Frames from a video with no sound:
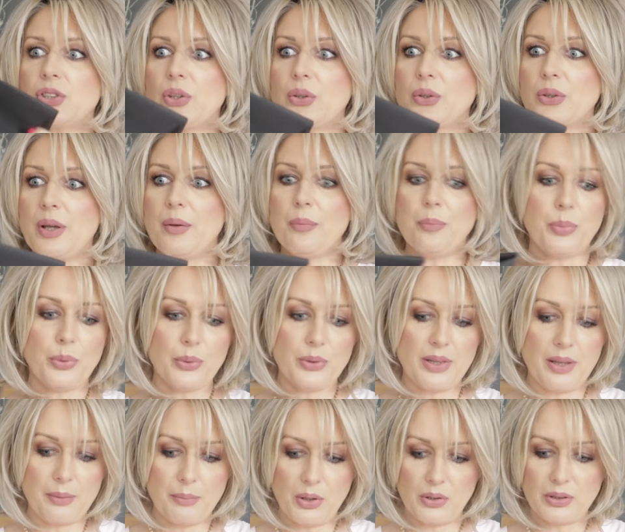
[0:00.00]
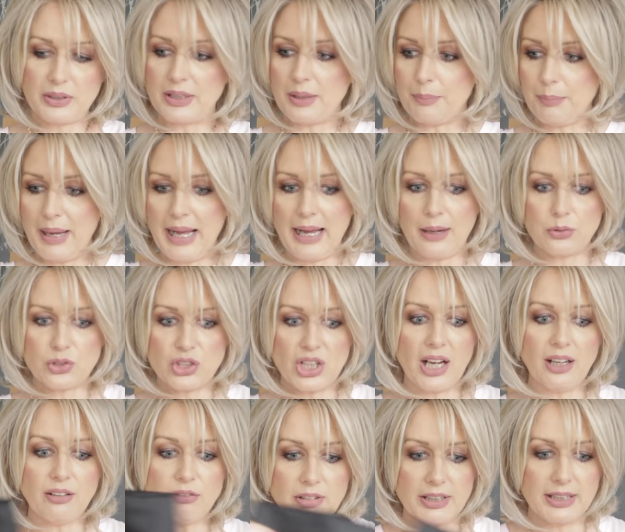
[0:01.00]
so you can put them all in a pouch.
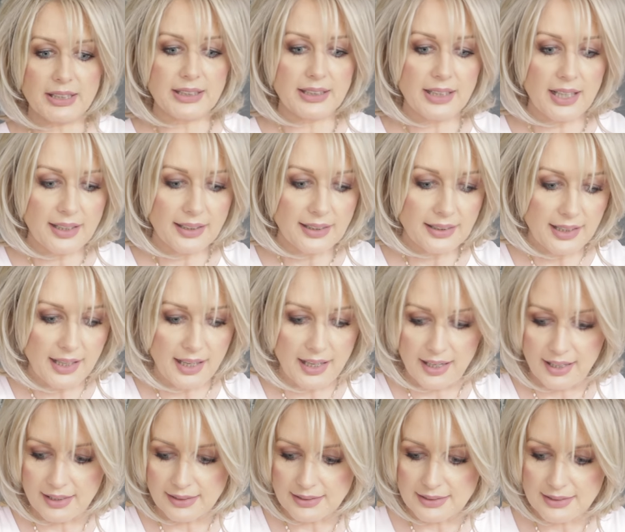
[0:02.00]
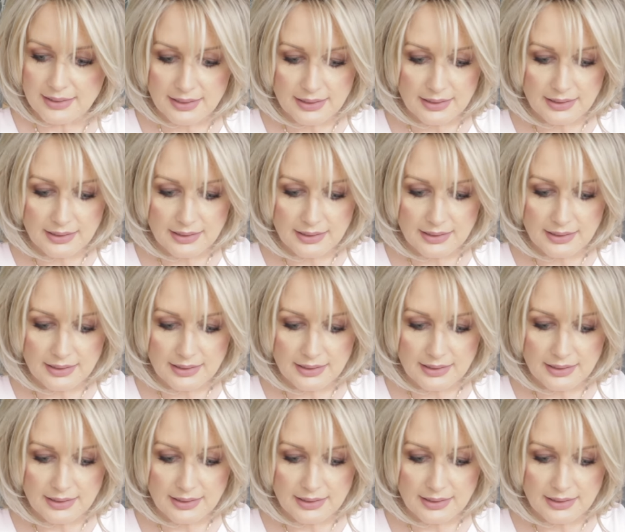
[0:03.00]
I really like that,